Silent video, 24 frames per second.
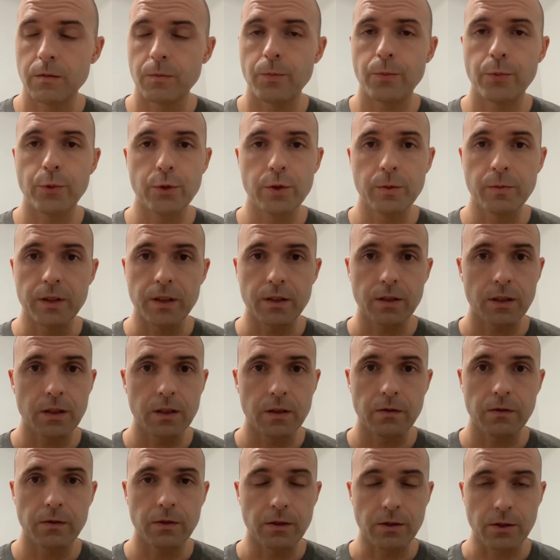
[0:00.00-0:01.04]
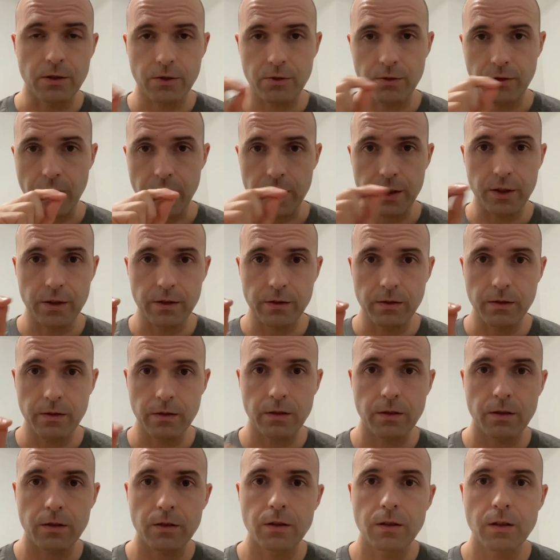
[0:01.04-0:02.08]
primitive
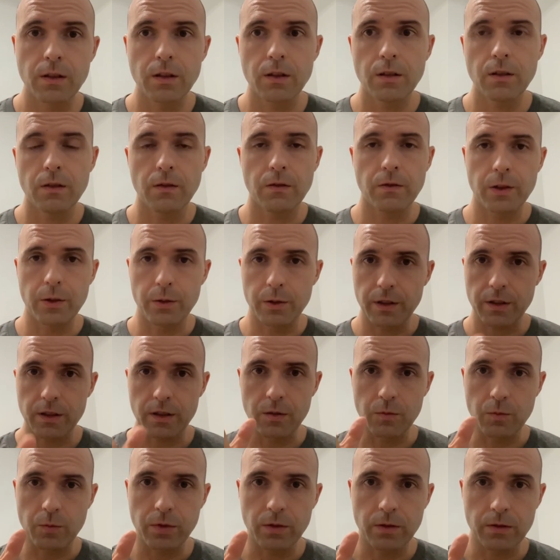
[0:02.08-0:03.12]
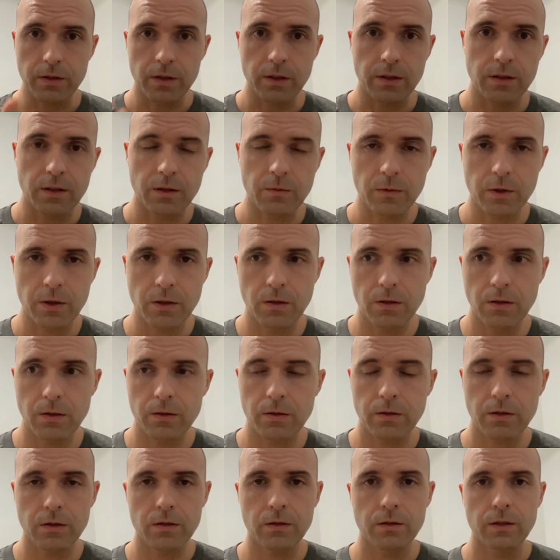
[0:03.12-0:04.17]
instructions, very simple system
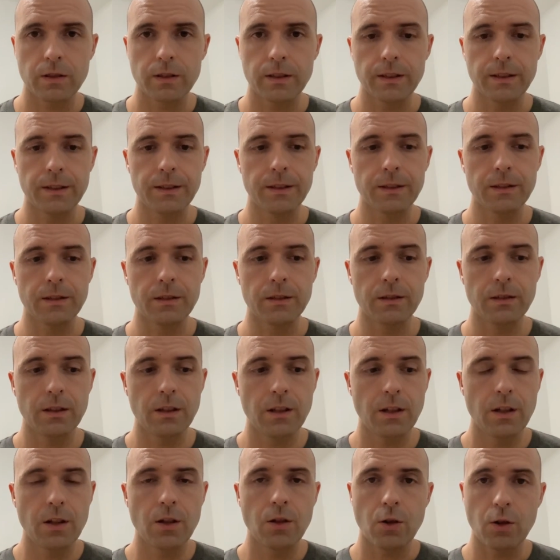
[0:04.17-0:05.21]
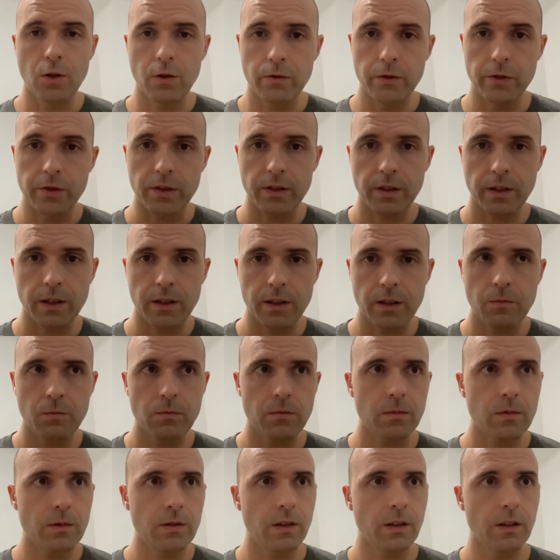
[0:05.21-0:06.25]
calls, and over
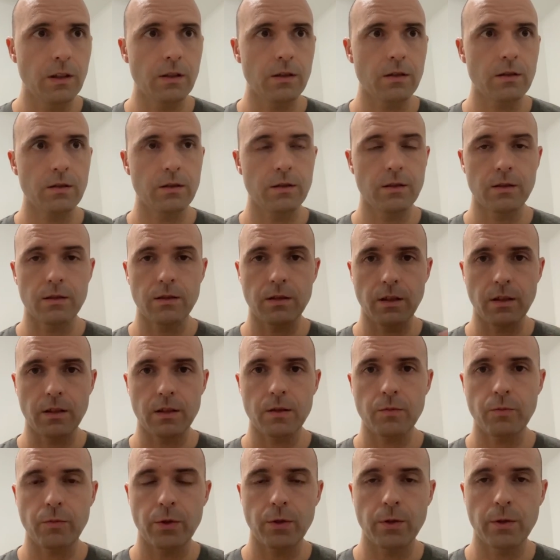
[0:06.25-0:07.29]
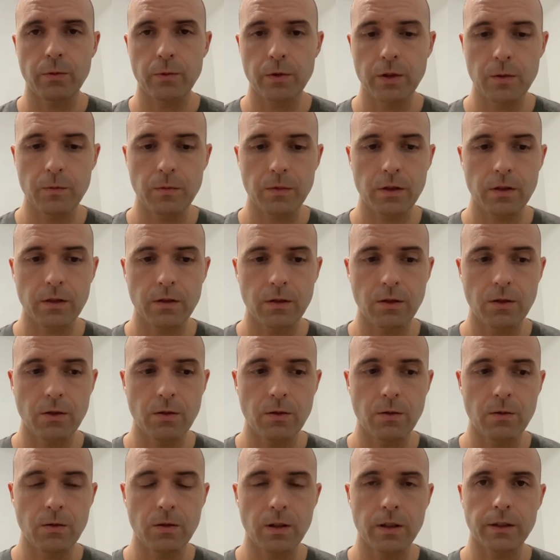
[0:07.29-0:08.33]
time, as the test programs
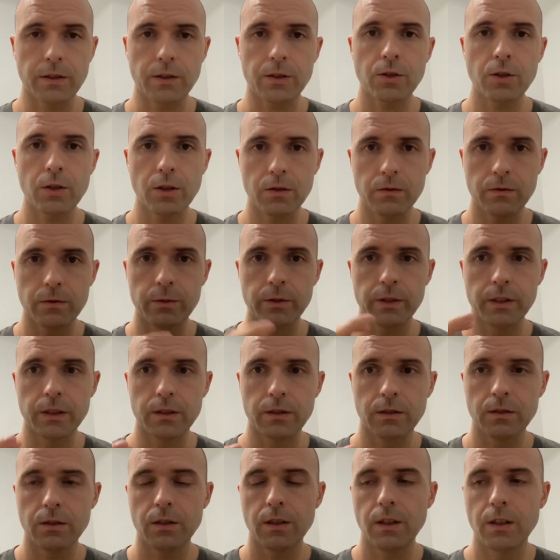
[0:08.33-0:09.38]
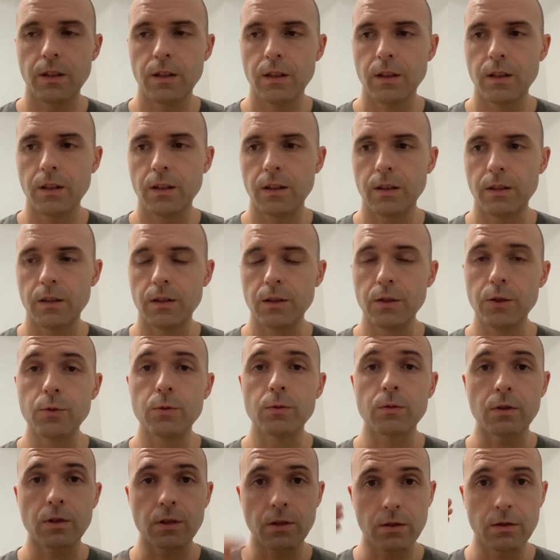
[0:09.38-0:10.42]
go uncovering
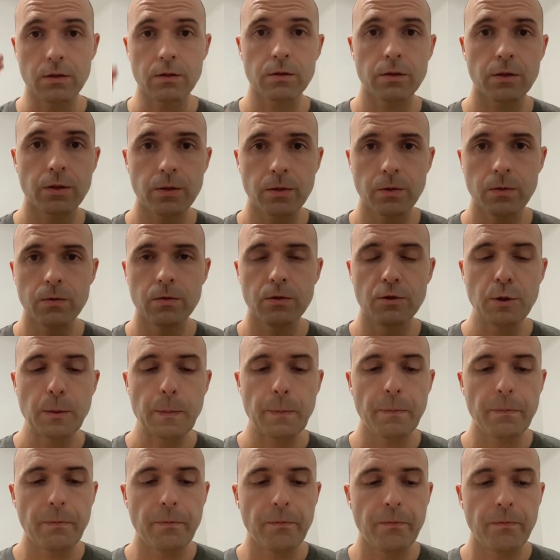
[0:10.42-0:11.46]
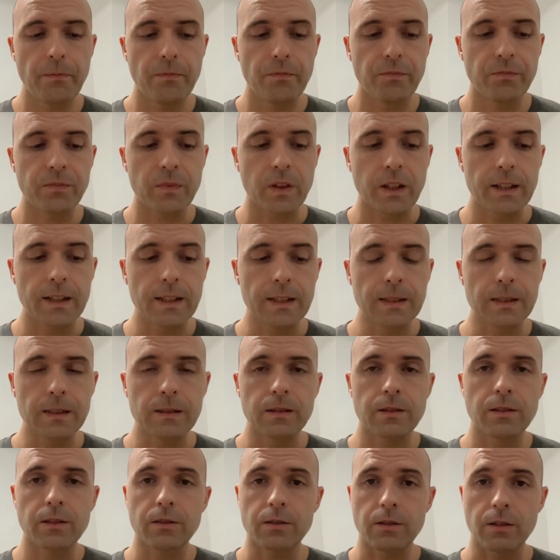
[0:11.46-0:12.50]
new kernel code,
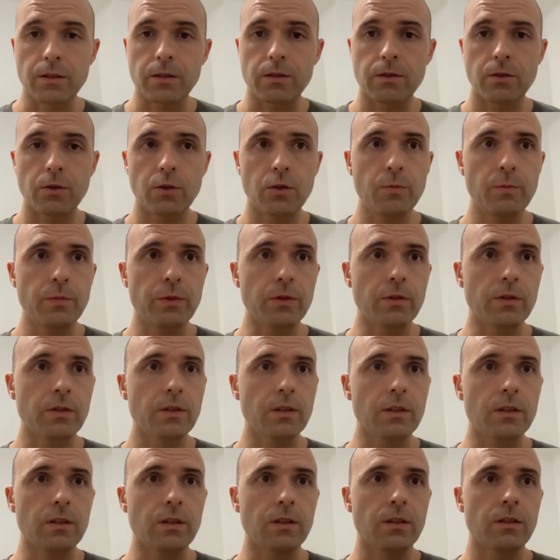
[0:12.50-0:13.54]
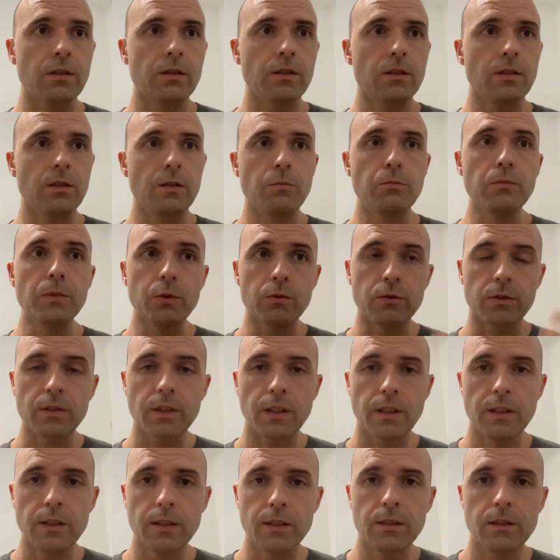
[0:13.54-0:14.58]
the test corpus is
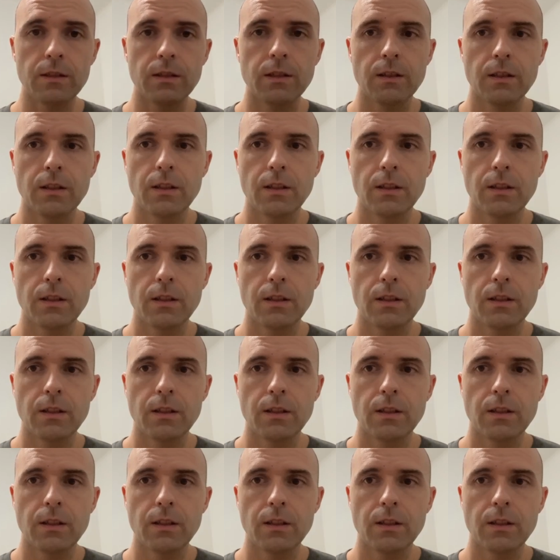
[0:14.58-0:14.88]
mutated,